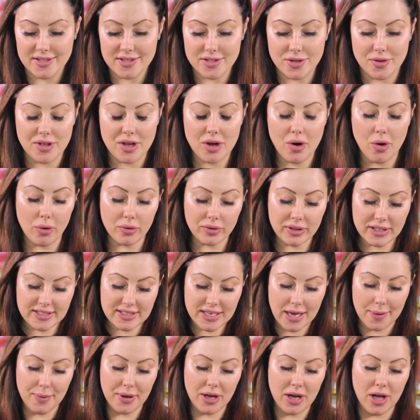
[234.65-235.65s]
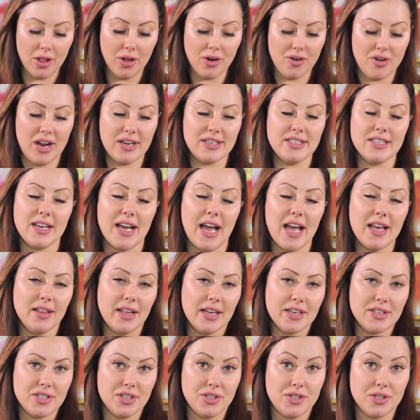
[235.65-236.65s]
So the only type of color correcting I
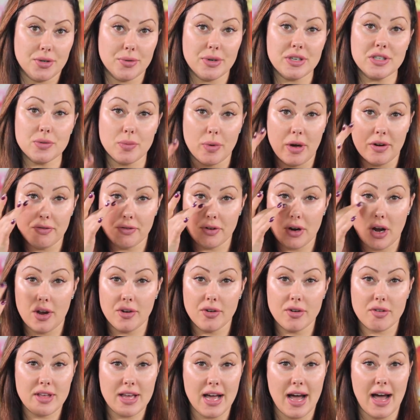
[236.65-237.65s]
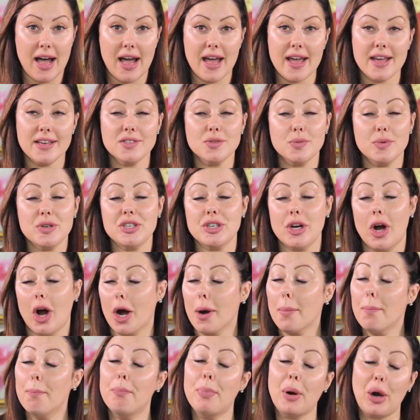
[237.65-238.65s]
like to do is one for under the eyes, which
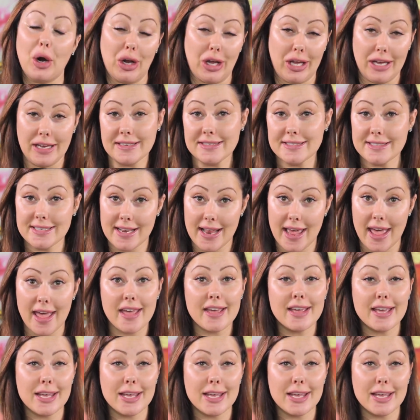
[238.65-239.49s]
are barking today.